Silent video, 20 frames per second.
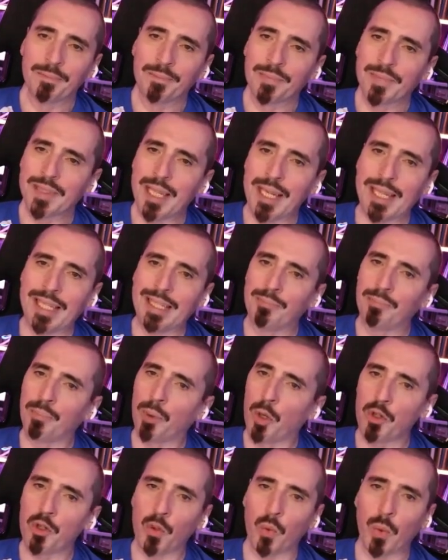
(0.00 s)
they can
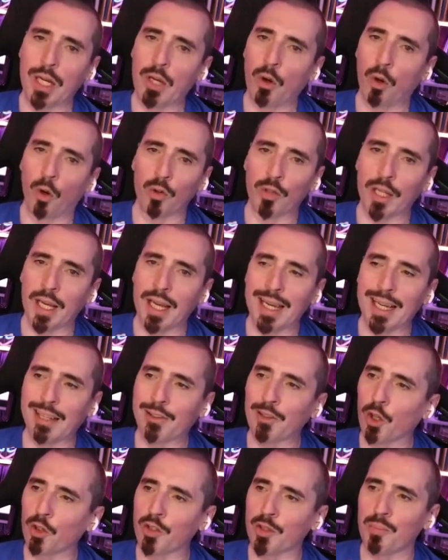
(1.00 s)
push away all day. It
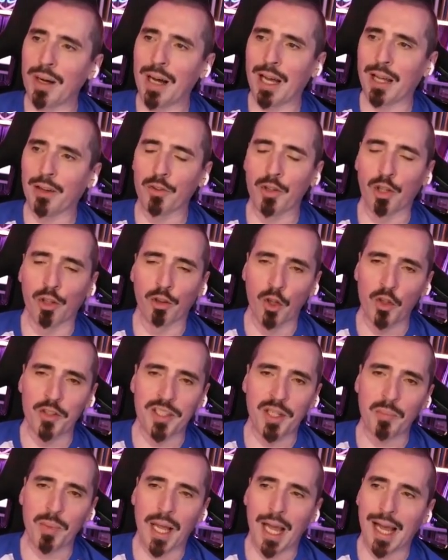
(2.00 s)
doesn't matter. The loons
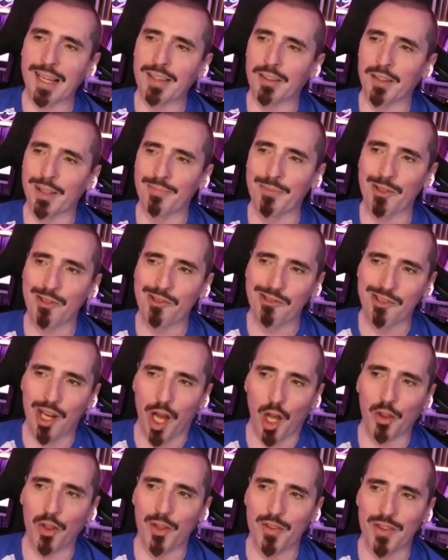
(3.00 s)
in behind them, there's
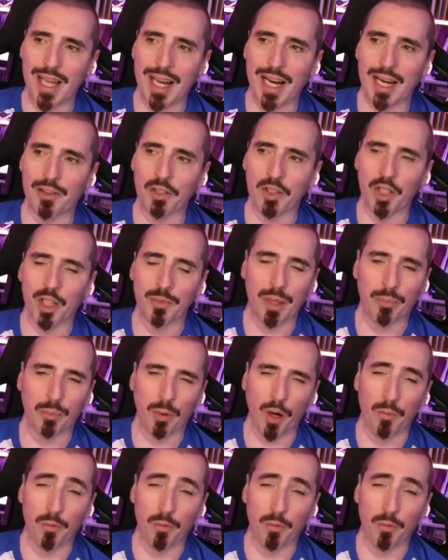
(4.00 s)
nothing there that's going to be a problem